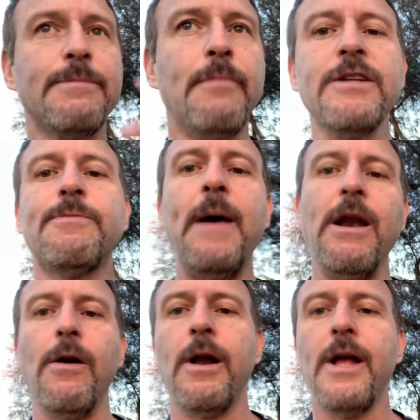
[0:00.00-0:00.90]
much
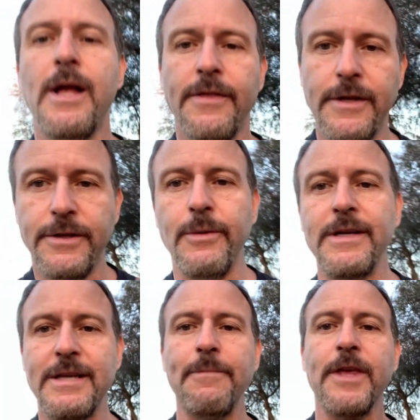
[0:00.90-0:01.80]
better than doing
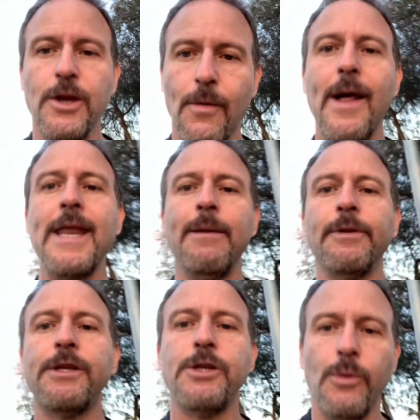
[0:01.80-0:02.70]
something you're unable
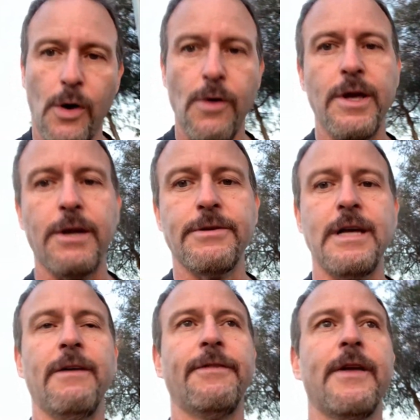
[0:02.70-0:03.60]
to do, hurting
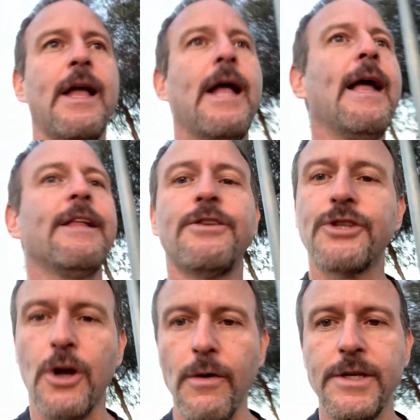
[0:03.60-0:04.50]
yourself,
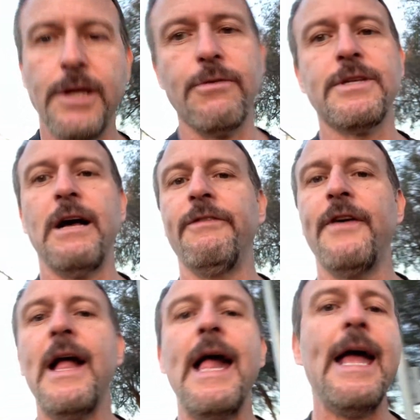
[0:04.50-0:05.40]
discouraging yourself,
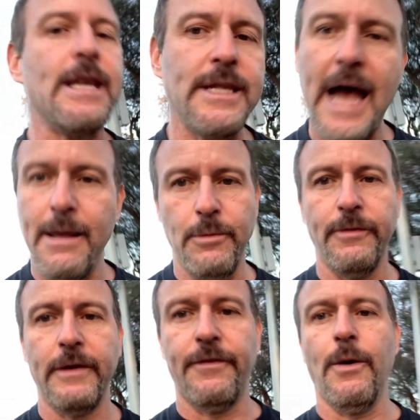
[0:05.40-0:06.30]
and not
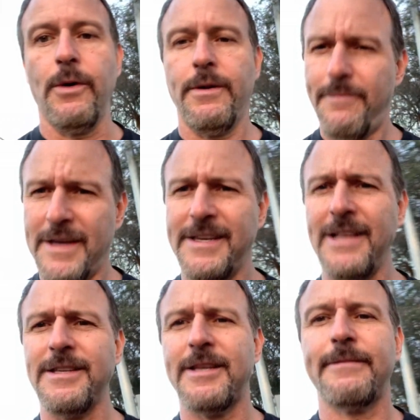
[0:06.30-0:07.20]
moving forward. Make sense?